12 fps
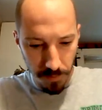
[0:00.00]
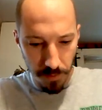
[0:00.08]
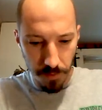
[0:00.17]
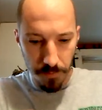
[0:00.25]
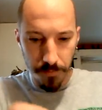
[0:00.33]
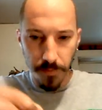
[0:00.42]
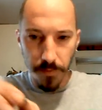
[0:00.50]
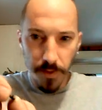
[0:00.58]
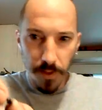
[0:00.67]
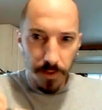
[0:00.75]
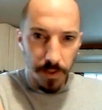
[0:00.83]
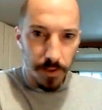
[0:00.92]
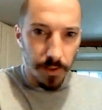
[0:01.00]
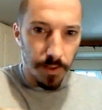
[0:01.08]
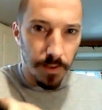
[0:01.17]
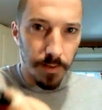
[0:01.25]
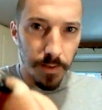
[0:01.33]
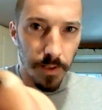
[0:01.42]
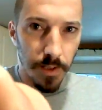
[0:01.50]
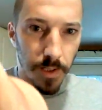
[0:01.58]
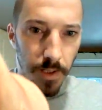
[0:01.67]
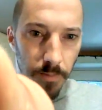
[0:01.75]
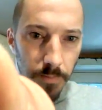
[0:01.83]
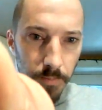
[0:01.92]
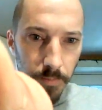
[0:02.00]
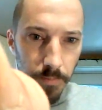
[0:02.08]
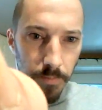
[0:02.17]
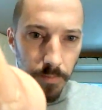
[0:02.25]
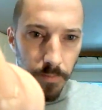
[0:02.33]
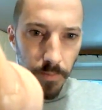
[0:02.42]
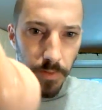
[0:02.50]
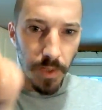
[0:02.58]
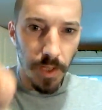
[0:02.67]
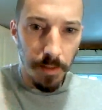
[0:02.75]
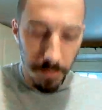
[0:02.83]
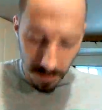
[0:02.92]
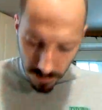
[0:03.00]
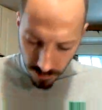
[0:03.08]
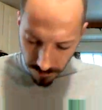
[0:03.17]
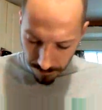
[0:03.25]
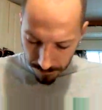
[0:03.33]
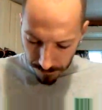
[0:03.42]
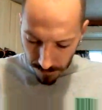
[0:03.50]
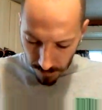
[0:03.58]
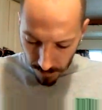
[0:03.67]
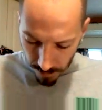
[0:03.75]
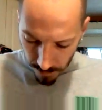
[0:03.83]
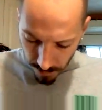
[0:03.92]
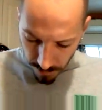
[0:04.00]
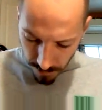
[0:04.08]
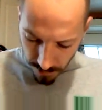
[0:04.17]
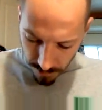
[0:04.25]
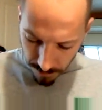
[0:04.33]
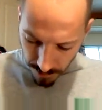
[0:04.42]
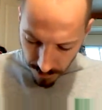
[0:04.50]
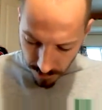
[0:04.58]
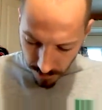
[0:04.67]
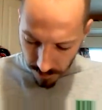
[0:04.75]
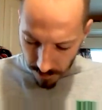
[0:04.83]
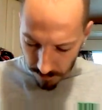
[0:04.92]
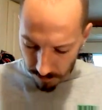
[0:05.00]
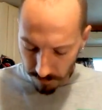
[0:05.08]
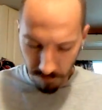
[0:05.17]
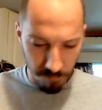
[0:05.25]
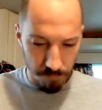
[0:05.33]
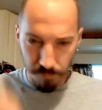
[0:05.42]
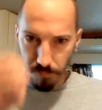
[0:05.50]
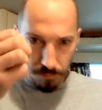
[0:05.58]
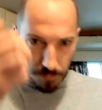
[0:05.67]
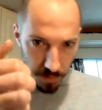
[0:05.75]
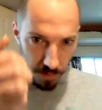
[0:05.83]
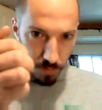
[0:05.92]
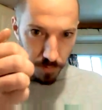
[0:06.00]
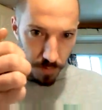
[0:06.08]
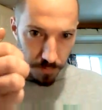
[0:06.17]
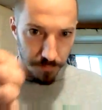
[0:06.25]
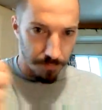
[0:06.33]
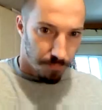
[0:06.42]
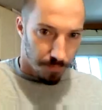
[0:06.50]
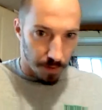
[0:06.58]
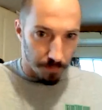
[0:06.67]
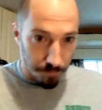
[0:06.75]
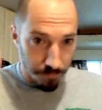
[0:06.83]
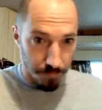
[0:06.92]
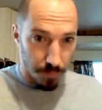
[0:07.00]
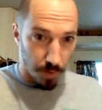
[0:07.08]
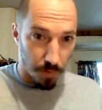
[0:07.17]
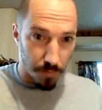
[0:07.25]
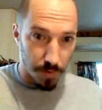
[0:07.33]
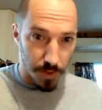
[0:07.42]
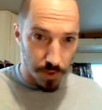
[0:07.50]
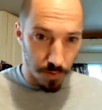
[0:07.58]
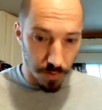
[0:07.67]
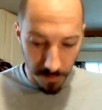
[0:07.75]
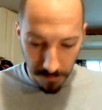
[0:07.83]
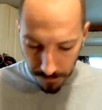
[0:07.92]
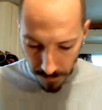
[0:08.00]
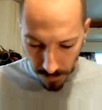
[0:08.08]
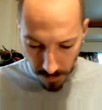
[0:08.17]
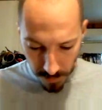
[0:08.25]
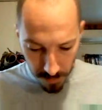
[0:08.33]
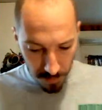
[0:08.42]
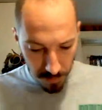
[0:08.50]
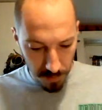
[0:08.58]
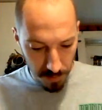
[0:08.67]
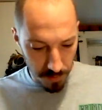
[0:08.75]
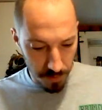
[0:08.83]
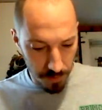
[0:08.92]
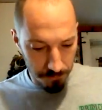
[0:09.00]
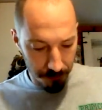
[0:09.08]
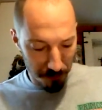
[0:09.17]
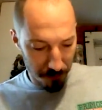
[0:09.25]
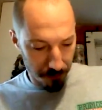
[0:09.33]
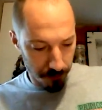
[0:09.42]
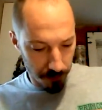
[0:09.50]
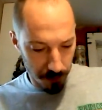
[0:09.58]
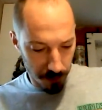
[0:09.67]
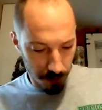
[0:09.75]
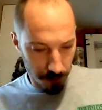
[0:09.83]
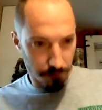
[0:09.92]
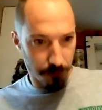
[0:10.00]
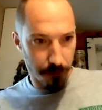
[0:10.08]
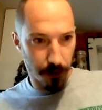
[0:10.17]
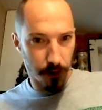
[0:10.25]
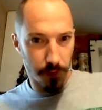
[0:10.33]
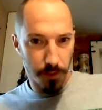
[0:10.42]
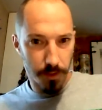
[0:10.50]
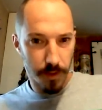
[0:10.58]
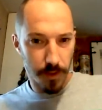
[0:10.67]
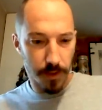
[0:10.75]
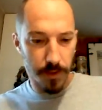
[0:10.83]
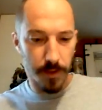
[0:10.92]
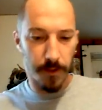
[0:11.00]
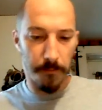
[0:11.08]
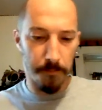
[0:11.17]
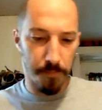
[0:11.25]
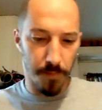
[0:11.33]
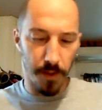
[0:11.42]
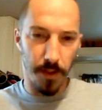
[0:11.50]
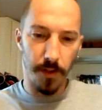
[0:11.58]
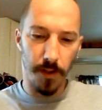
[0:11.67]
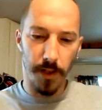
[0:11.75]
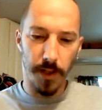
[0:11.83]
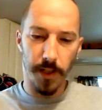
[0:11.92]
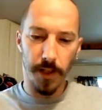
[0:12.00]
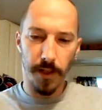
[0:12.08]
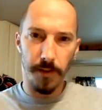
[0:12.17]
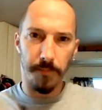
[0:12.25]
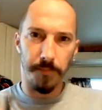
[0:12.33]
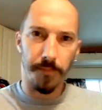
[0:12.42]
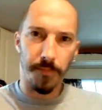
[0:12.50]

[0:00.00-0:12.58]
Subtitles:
it's got that little tiny nub on it. It's basically like holding your thumb over a straw. Again, filling these things, you gotta get,